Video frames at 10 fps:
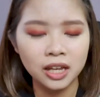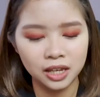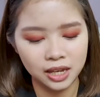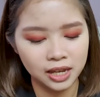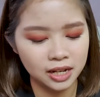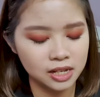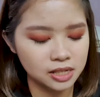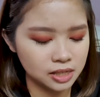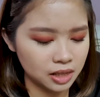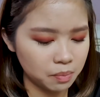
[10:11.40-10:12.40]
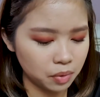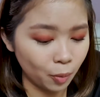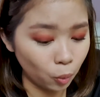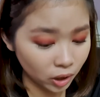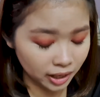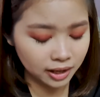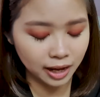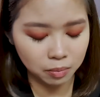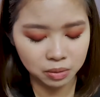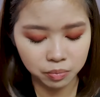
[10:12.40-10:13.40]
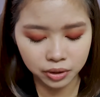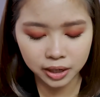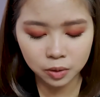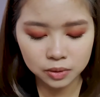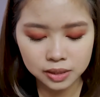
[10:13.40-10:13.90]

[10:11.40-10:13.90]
And this is in number 1, Almond Brown.